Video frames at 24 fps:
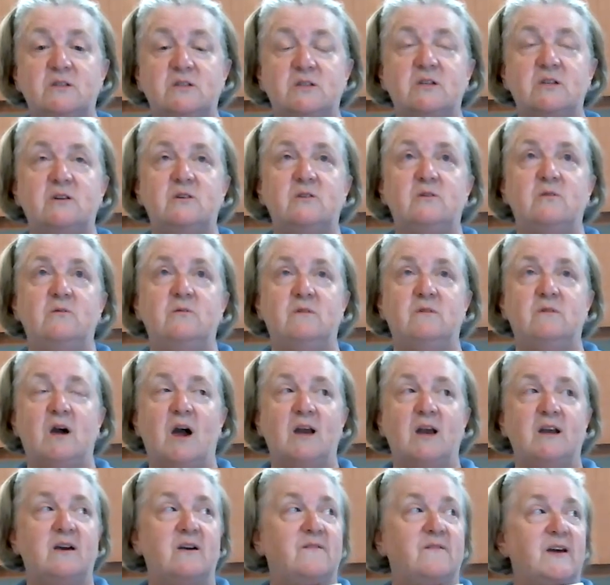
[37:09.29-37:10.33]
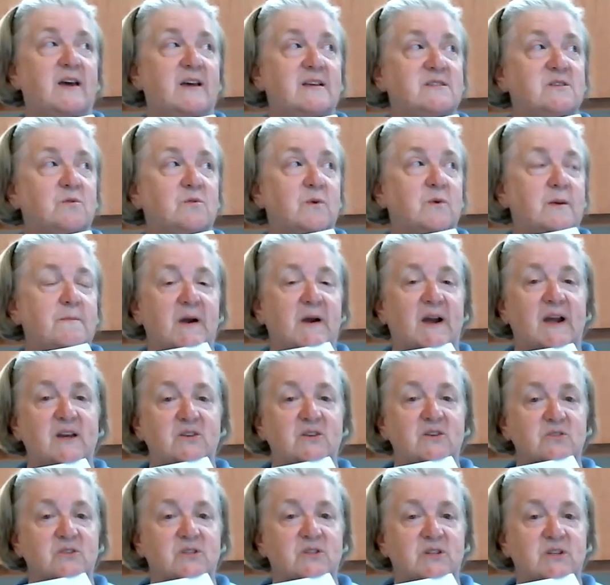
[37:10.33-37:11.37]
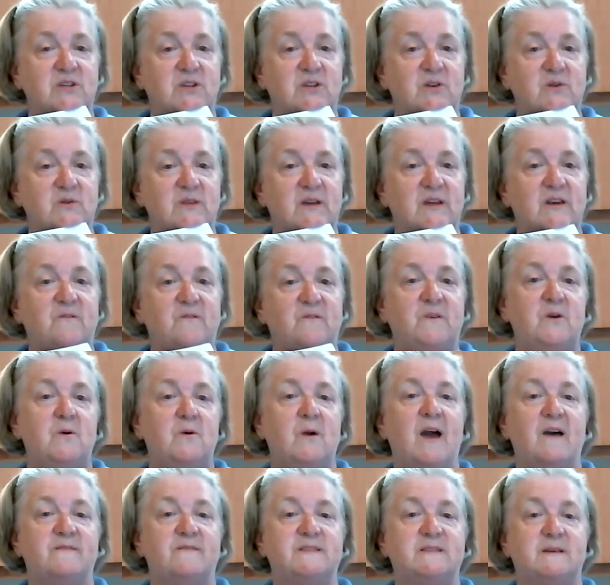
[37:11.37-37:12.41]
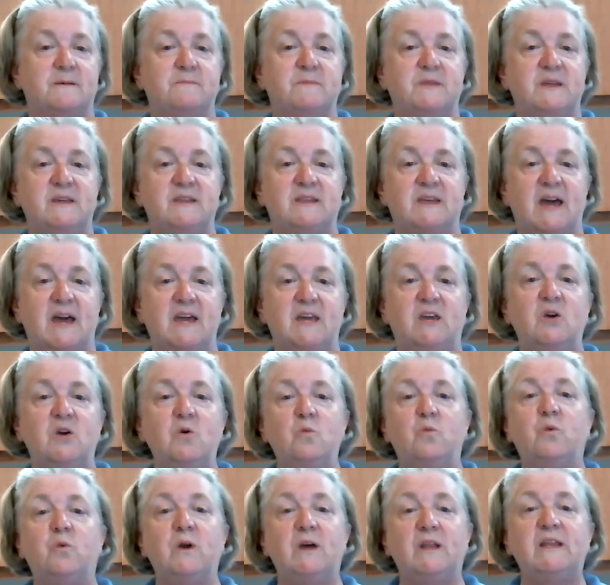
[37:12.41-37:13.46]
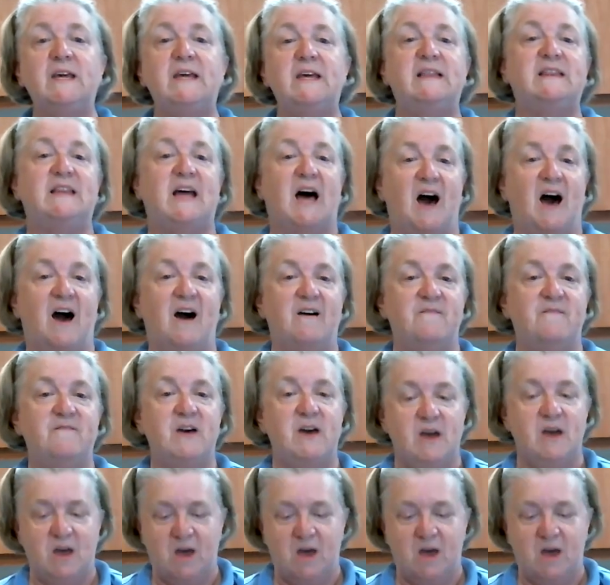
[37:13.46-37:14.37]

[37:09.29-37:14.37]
to kind of as a reminder to you that if you have something that you really love,